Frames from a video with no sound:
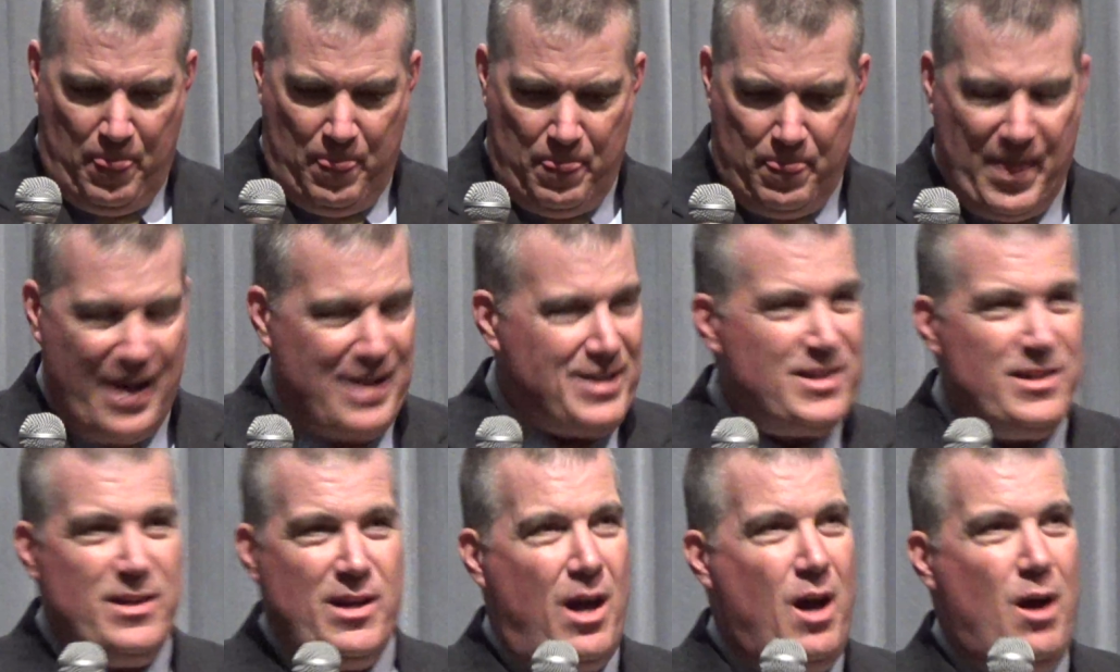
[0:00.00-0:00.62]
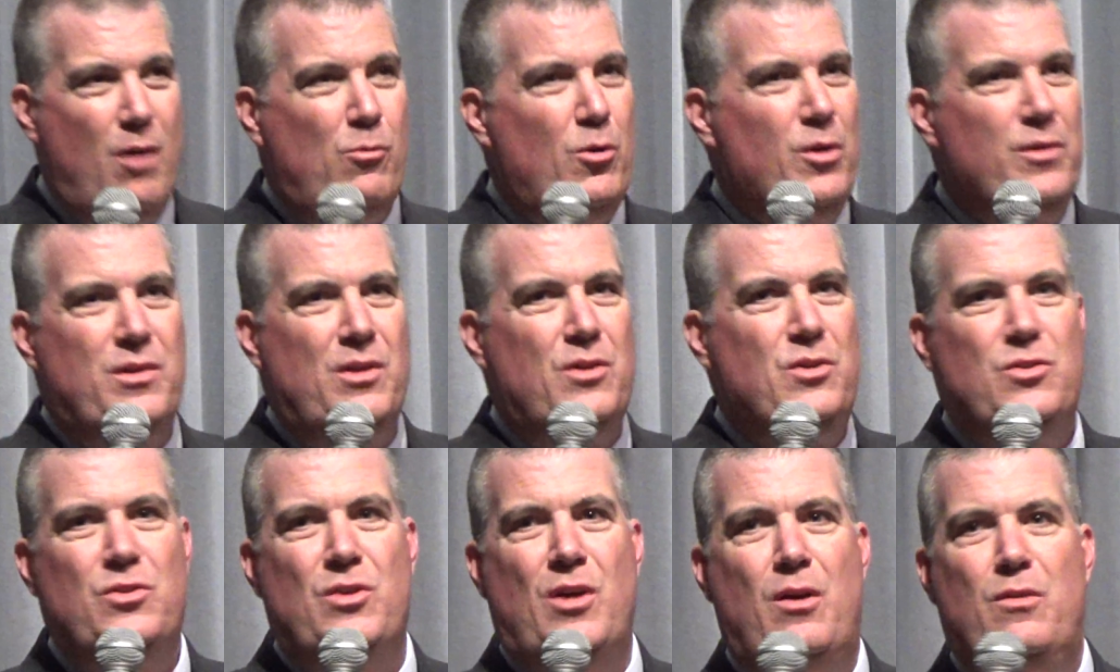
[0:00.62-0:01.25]
That's not what
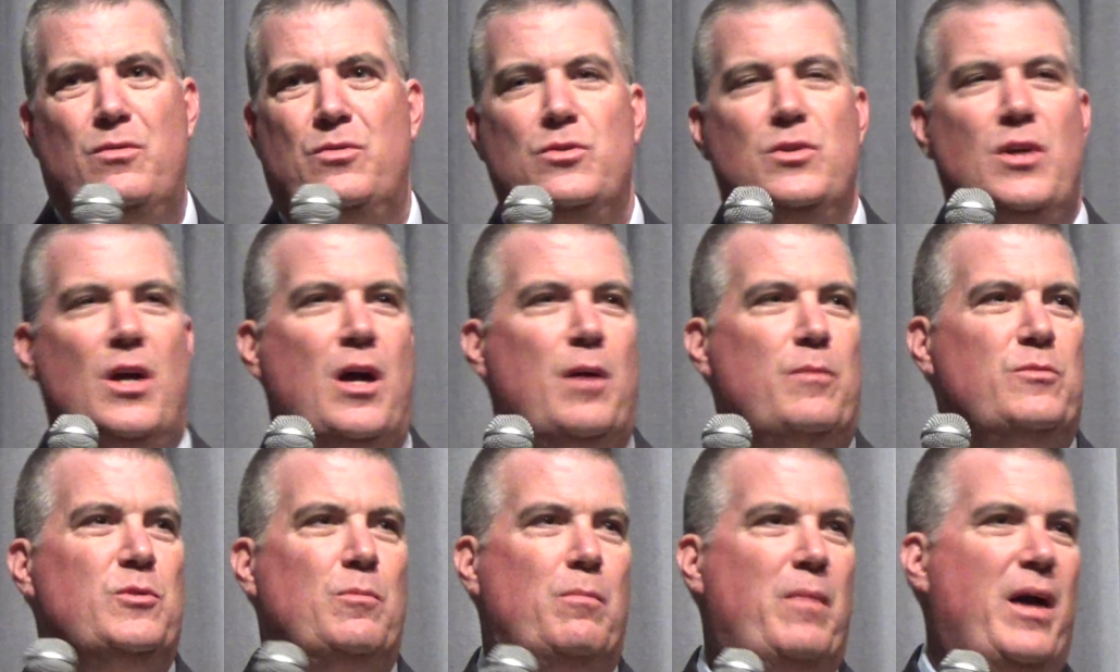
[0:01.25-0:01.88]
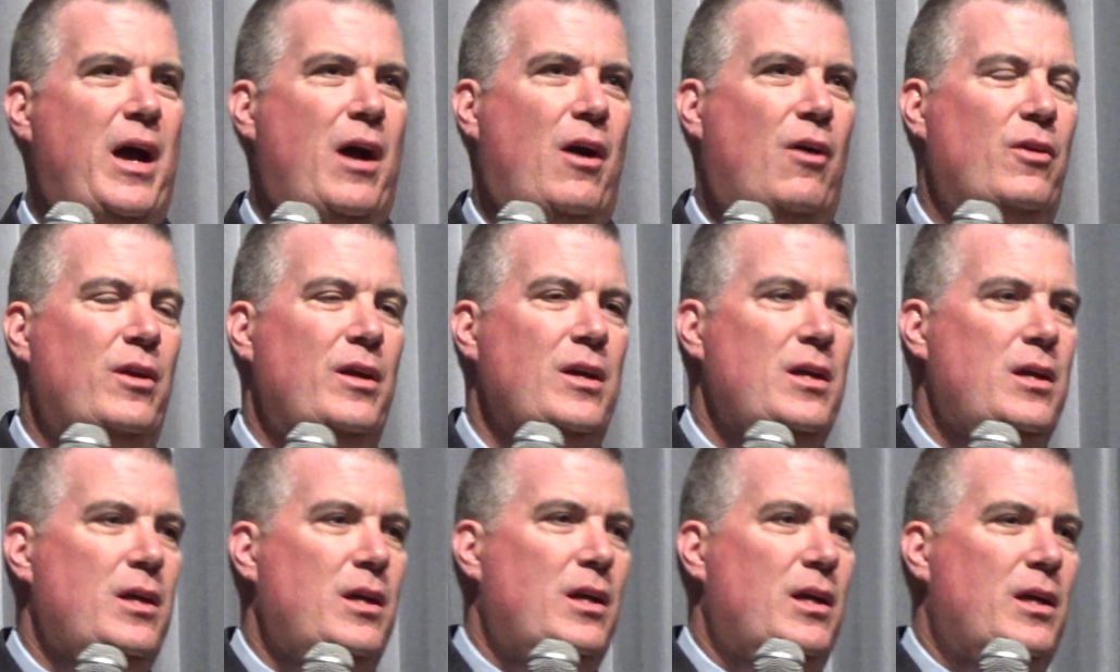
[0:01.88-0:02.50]
the sheriff's job is about.
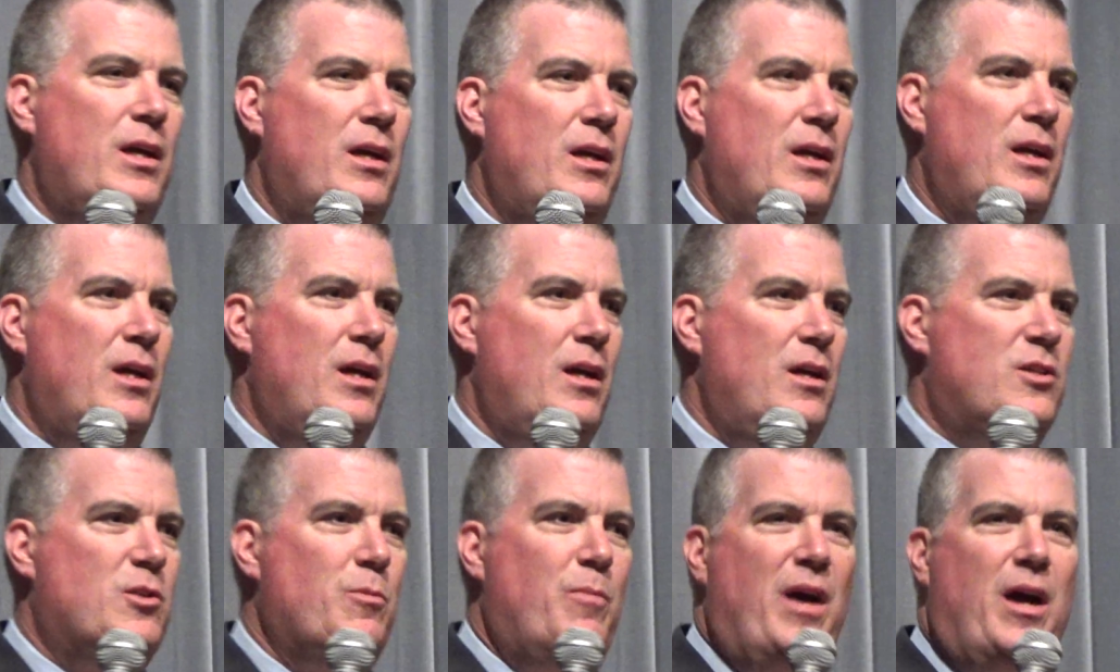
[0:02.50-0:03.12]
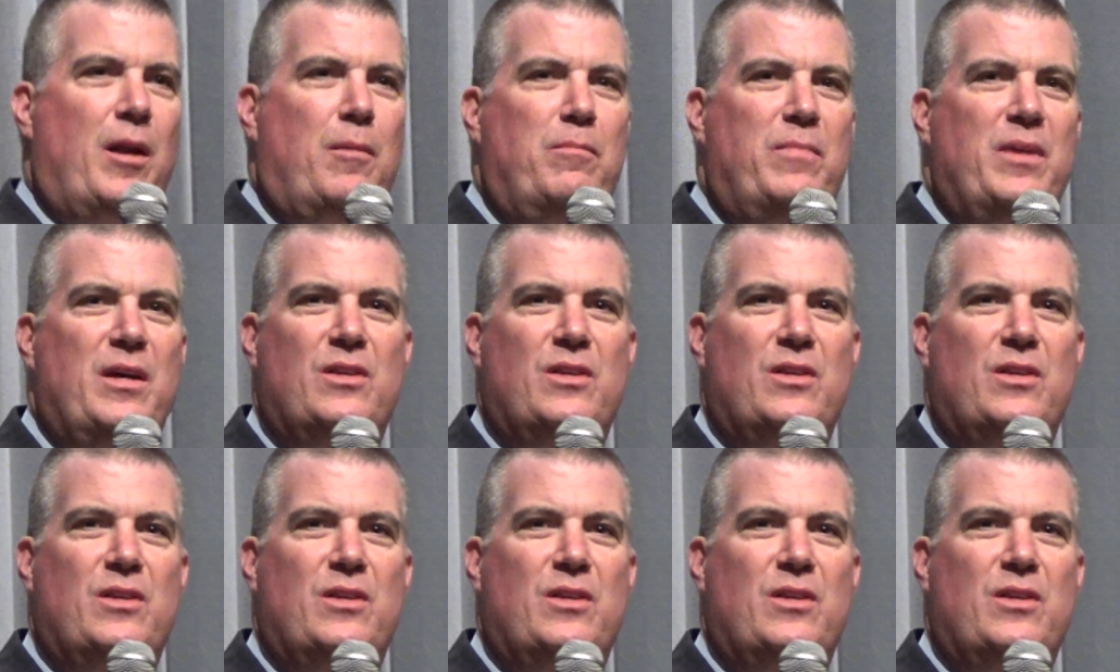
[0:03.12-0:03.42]
It's about a